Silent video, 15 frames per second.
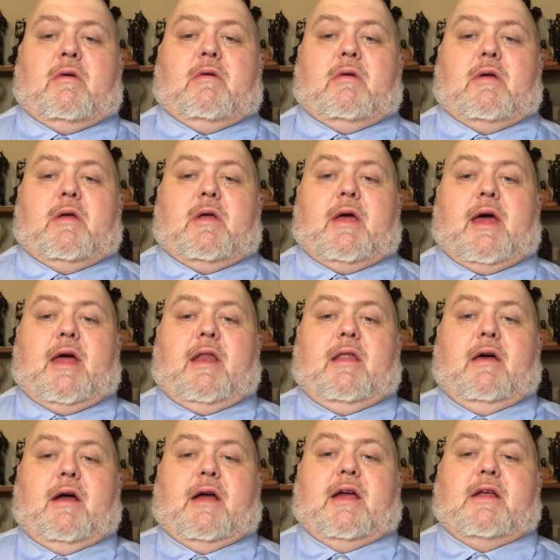that
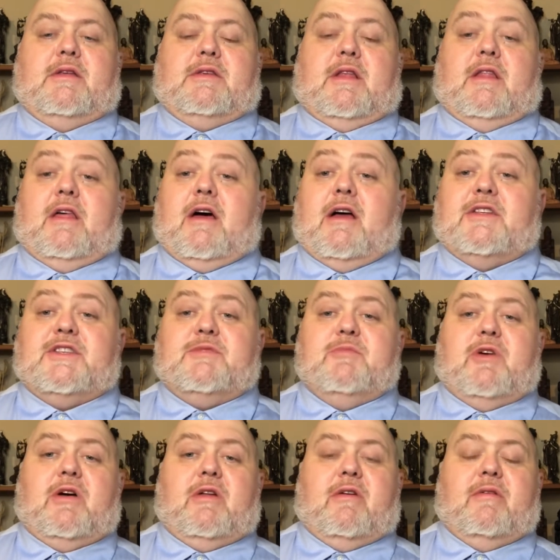look, it's a lot
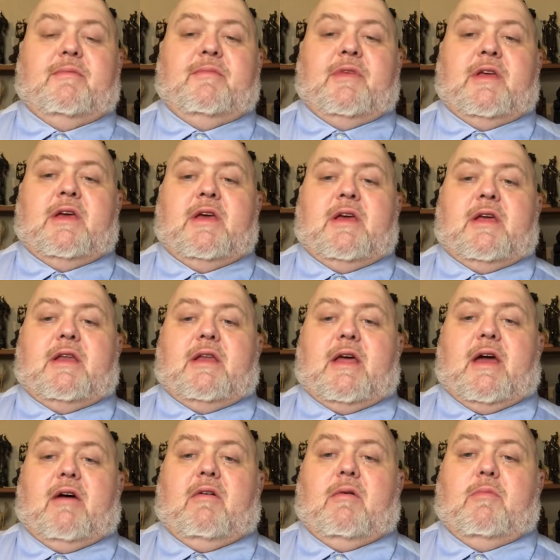smaller.
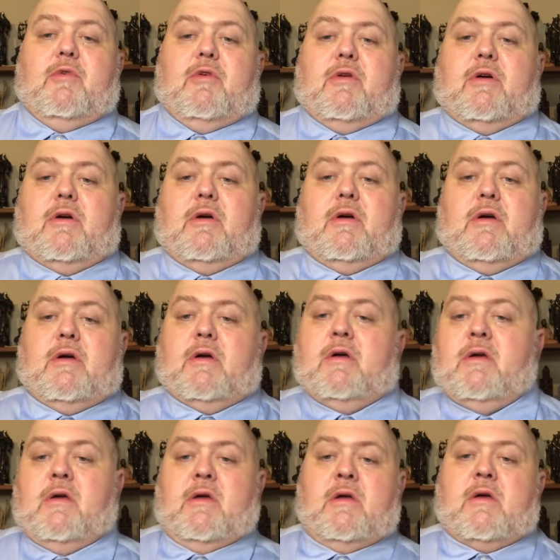Now I'm going to
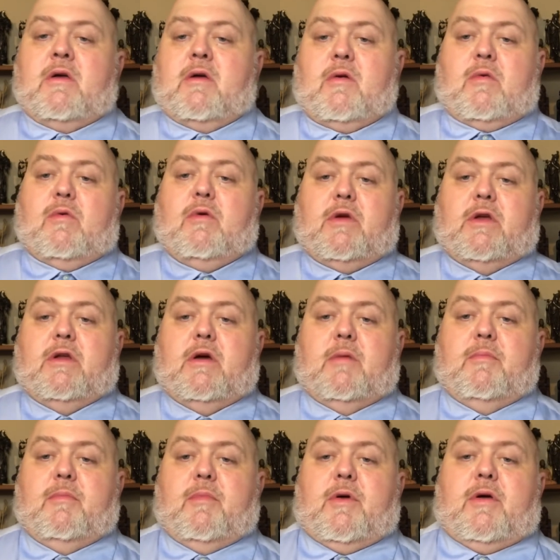work it up,
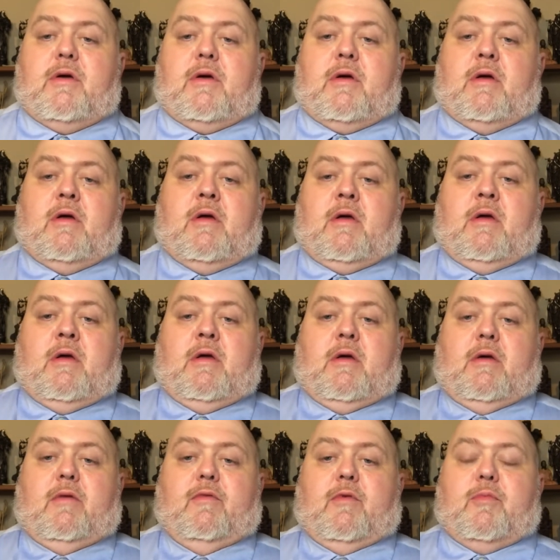
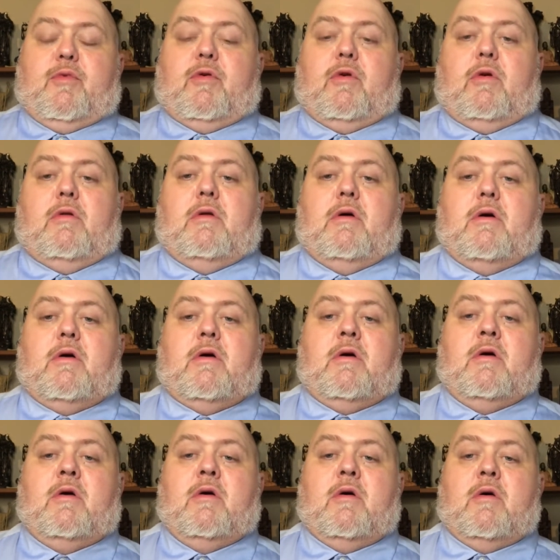give it a pull,
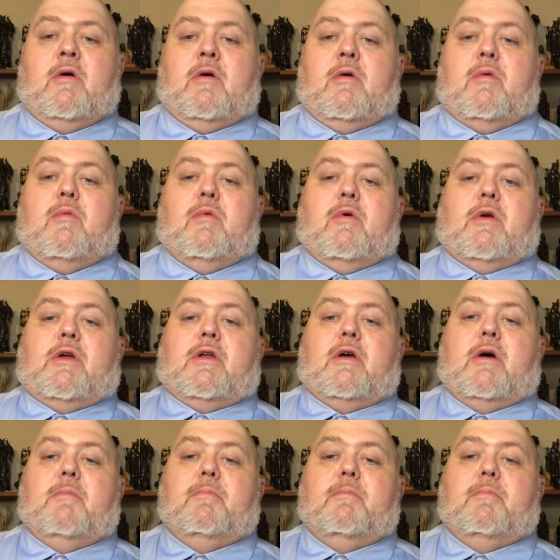work it up.